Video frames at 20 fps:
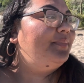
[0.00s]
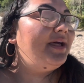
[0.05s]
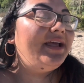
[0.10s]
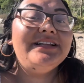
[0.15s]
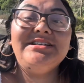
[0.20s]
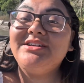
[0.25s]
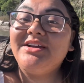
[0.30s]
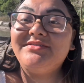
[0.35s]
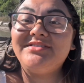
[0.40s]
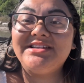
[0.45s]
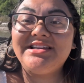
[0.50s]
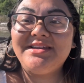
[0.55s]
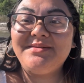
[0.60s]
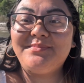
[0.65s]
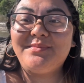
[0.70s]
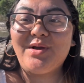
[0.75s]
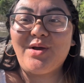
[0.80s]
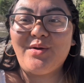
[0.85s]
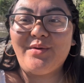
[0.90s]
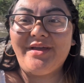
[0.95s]
but I do have to
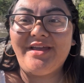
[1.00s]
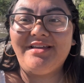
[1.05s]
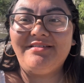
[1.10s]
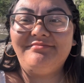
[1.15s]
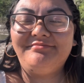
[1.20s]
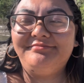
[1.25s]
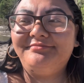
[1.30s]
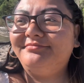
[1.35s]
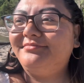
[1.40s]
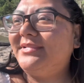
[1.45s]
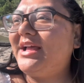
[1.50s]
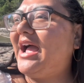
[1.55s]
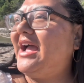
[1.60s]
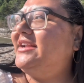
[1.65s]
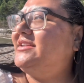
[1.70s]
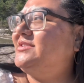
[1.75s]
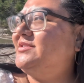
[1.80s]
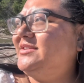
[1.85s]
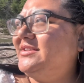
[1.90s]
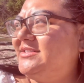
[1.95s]
keep going. I
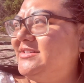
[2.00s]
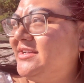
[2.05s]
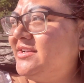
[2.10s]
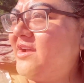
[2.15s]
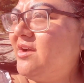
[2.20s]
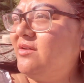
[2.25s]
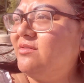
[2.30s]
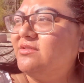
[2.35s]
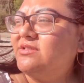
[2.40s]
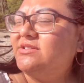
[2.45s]
do need to go